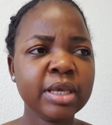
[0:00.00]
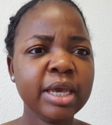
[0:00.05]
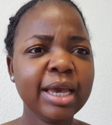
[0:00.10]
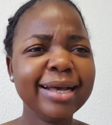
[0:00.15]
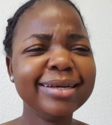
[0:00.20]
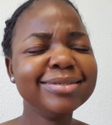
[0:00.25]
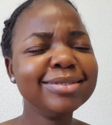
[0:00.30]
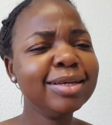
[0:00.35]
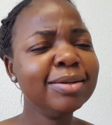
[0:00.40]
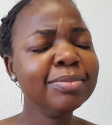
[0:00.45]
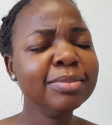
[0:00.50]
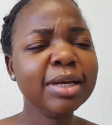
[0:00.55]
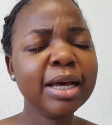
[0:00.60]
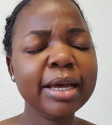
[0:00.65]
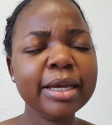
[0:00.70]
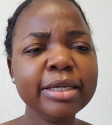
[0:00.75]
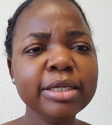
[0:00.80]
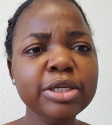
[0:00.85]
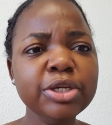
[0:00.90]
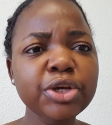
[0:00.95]

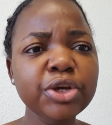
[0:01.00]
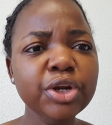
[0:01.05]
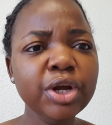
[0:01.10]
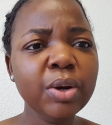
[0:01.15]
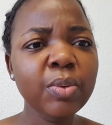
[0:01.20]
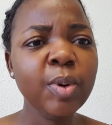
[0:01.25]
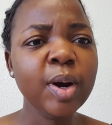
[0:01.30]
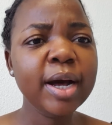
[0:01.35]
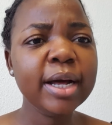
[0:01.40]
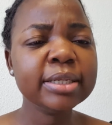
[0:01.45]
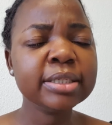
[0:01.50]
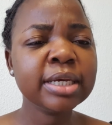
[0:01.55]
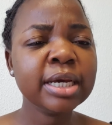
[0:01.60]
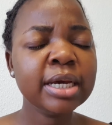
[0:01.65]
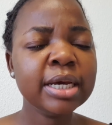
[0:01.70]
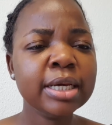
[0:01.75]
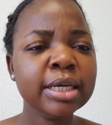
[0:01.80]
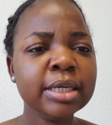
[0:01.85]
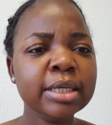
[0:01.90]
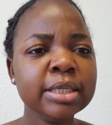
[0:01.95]
And you know what?
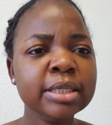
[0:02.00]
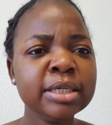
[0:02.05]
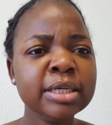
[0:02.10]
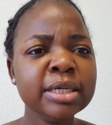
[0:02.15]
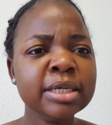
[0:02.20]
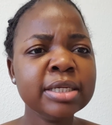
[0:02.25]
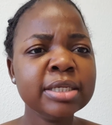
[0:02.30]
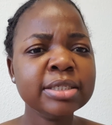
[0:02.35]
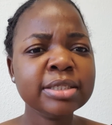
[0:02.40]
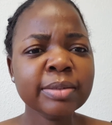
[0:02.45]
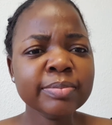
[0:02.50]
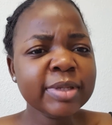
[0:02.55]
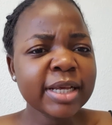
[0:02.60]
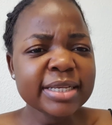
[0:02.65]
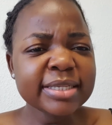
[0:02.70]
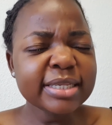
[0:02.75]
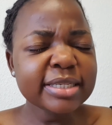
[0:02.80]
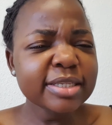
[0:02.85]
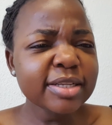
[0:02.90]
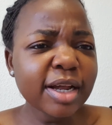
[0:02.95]

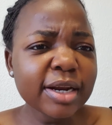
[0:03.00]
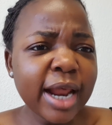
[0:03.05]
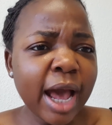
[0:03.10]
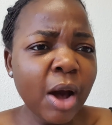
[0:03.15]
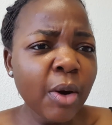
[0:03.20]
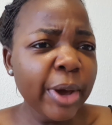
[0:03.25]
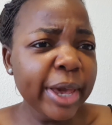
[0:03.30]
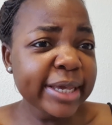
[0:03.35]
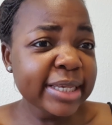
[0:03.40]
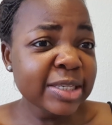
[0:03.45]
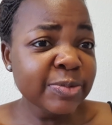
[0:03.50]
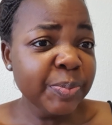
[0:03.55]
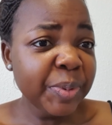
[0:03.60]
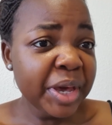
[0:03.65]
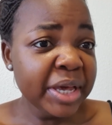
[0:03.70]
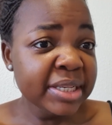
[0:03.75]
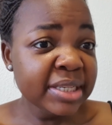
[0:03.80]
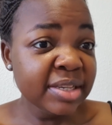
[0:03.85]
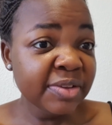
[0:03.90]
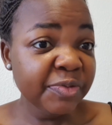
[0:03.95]
Sometimes it's not how
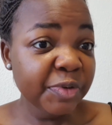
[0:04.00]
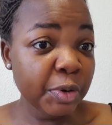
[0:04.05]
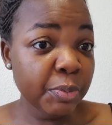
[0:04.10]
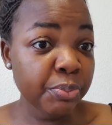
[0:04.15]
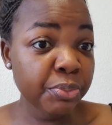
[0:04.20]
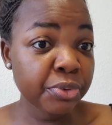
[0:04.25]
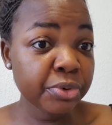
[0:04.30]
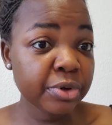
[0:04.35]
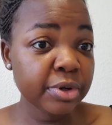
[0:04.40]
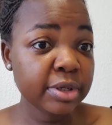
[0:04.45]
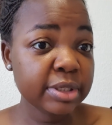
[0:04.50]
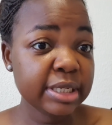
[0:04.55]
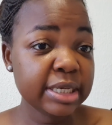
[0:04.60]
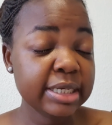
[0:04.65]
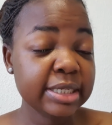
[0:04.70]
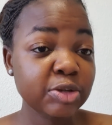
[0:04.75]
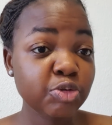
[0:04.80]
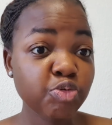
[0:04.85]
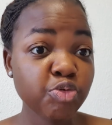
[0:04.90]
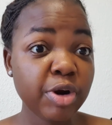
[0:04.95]
expensive a product
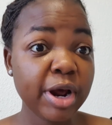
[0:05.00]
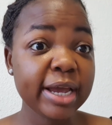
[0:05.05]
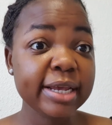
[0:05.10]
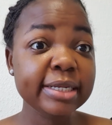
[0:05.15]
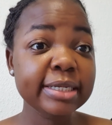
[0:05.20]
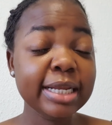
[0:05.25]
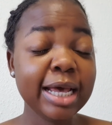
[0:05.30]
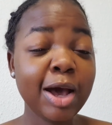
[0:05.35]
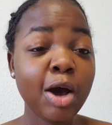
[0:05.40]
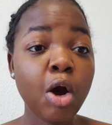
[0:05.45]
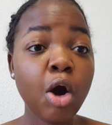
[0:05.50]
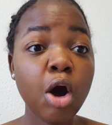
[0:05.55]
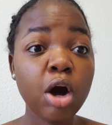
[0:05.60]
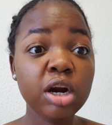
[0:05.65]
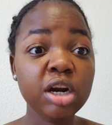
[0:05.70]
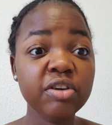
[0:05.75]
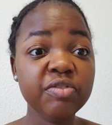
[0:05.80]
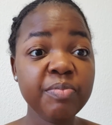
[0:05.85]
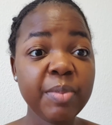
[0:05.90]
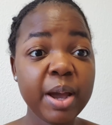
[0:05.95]
is. Right now,
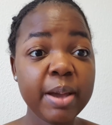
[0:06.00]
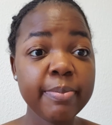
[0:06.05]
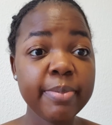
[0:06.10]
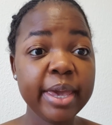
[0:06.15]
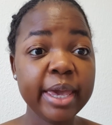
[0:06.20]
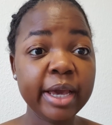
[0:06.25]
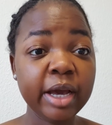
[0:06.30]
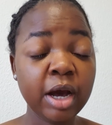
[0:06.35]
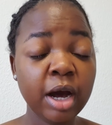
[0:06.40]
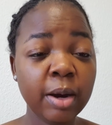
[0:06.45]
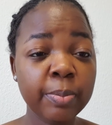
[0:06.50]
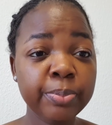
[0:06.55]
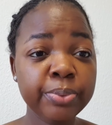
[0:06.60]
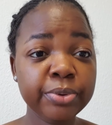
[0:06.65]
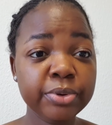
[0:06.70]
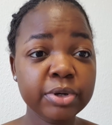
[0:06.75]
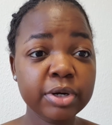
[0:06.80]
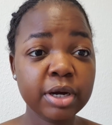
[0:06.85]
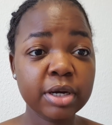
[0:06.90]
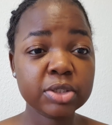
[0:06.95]
all of my makeup
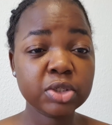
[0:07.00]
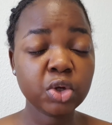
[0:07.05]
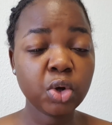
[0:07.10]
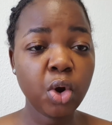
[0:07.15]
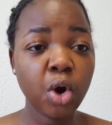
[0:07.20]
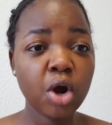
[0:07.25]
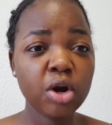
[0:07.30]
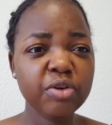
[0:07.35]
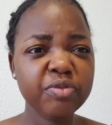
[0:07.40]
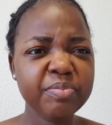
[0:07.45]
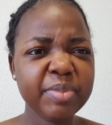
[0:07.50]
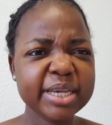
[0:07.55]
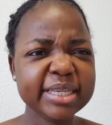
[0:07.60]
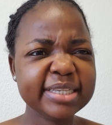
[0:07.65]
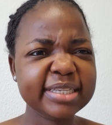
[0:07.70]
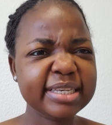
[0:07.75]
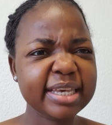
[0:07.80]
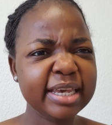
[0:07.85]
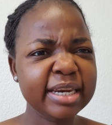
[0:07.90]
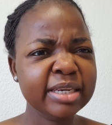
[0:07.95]
products or all of my
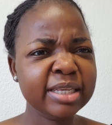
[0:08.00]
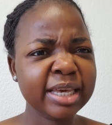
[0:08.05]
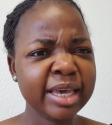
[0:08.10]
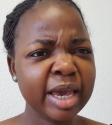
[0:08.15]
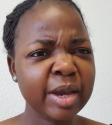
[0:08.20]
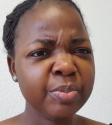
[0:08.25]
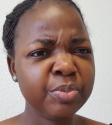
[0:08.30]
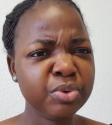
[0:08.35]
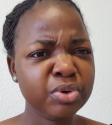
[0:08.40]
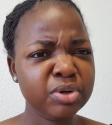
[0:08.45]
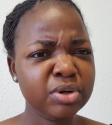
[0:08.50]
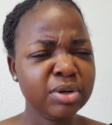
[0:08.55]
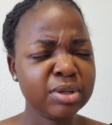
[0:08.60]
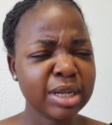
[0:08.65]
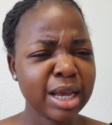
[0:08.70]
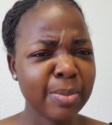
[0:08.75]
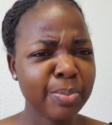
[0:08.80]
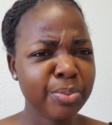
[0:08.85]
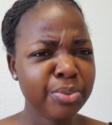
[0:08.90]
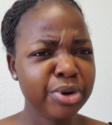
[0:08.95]
skincare products
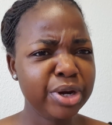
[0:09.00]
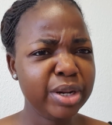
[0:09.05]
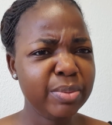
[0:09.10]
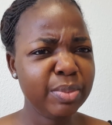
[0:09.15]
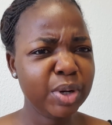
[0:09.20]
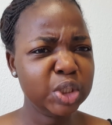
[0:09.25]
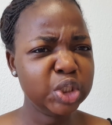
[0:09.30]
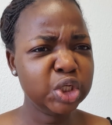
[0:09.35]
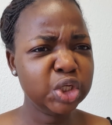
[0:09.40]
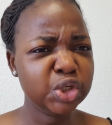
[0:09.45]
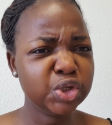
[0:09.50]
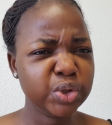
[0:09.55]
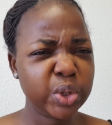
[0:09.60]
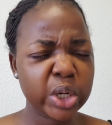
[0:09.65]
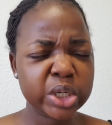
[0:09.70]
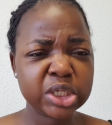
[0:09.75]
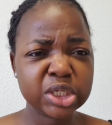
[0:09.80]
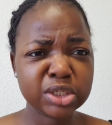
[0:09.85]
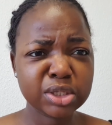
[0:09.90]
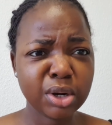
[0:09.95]
are pretty much
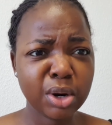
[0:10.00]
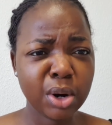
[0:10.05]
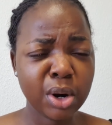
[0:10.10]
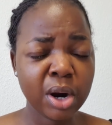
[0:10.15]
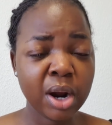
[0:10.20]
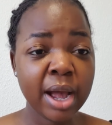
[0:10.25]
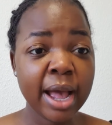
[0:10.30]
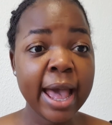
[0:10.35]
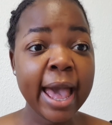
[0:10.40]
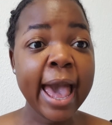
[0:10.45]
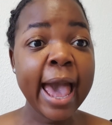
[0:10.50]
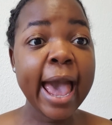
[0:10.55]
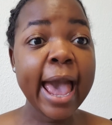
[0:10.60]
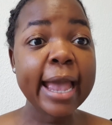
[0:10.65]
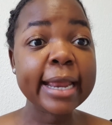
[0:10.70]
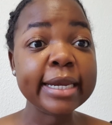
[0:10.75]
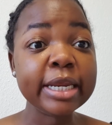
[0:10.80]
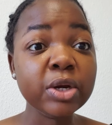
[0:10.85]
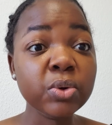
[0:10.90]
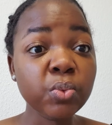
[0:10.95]
drugstore.
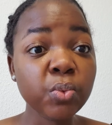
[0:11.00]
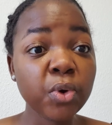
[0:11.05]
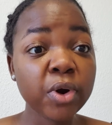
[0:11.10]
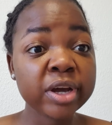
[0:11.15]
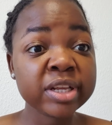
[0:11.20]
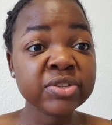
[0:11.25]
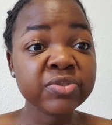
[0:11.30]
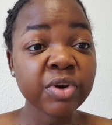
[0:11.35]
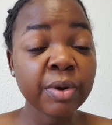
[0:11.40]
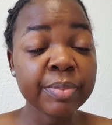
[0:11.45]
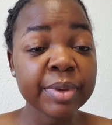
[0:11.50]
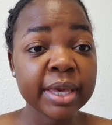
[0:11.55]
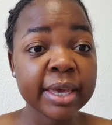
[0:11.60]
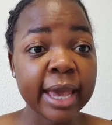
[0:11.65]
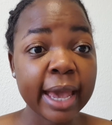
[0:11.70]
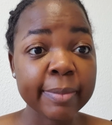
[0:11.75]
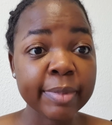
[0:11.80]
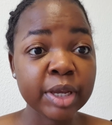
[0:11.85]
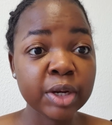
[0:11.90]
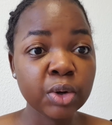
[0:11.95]
And it works for me.
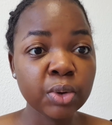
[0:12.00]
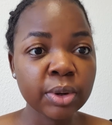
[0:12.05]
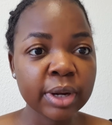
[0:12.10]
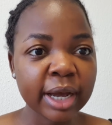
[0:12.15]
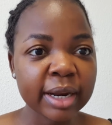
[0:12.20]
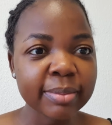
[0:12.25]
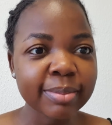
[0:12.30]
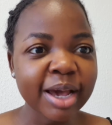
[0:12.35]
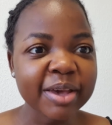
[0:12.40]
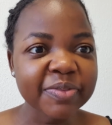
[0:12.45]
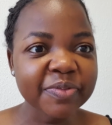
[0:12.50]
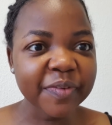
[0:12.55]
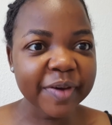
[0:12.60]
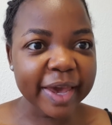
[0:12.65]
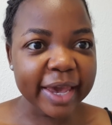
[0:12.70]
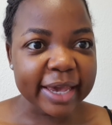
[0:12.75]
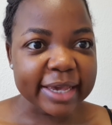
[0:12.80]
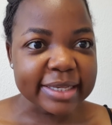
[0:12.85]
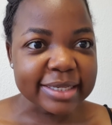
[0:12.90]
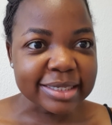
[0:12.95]
I mean, look at my
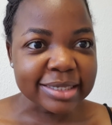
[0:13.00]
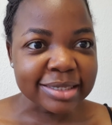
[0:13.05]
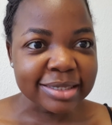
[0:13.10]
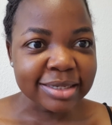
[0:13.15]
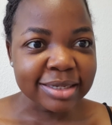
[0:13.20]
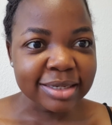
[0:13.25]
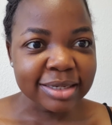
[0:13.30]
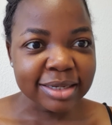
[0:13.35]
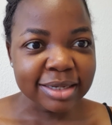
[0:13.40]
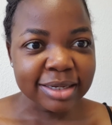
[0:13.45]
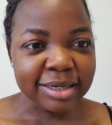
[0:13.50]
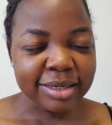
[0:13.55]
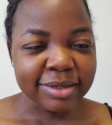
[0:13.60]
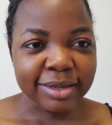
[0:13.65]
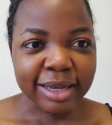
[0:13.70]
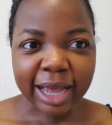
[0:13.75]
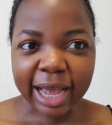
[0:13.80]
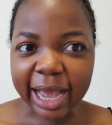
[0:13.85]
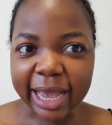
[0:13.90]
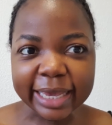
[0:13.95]
face.
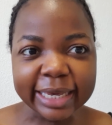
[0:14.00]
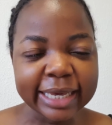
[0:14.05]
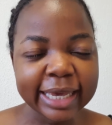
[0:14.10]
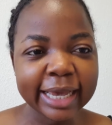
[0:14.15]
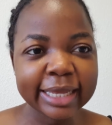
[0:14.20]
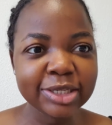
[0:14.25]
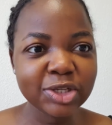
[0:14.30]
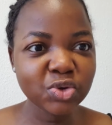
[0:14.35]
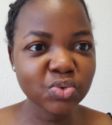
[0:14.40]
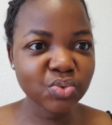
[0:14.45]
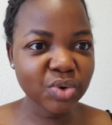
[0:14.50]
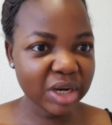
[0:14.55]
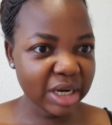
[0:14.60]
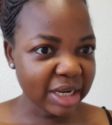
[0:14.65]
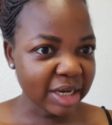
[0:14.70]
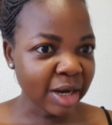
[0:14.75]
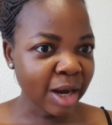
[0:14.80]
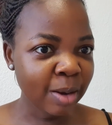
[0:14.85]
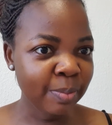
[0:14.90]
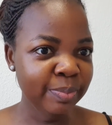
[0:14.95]
I can't really
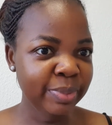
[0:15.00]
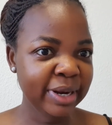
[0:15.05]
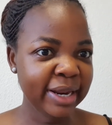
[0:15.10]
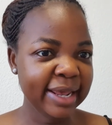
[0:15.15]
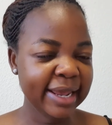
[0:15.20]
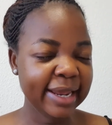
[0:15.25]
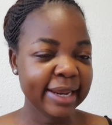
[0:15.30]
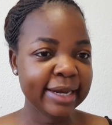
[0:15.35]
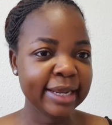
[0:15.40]
complain.